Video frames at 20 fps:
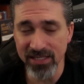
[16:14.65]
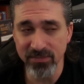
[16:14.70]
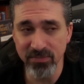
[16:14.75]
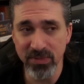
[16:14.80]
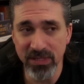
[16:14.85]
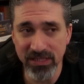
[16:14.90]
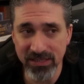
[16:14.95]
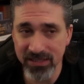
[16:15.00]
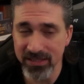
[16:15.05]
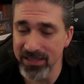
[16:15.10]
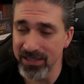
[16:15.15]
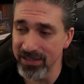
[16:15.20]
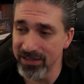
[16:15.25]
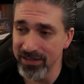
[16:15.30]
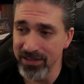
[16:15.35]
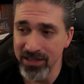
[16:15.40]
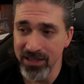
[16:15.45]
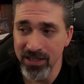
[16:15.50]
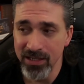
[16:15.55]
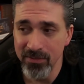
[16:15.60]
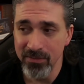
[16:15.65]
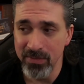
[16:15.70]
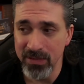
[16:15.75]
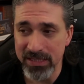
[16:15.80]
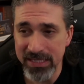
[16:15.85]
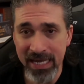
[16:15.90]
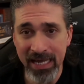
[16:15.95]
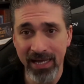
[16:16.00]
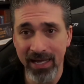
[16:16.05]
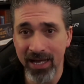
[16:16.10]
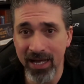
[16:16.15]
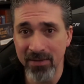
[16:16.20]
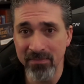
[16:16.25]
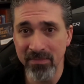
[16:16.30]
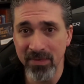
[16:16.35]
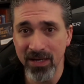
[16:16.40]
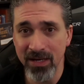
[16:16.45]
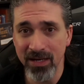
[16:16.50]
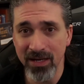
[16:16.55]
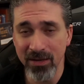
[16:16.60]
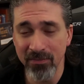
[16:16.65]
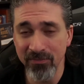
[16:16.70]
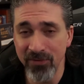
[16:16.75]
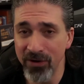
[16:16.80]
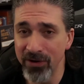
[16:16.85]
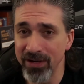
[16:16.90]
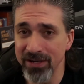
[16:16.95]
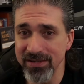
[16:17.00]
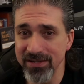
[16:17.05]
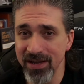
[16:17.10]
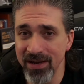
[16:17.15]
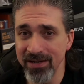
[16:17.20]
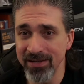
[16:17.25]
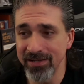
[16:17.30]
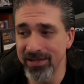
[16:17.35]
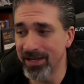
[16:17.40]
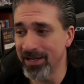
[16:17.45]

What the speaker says: but yeah, I'm very excited.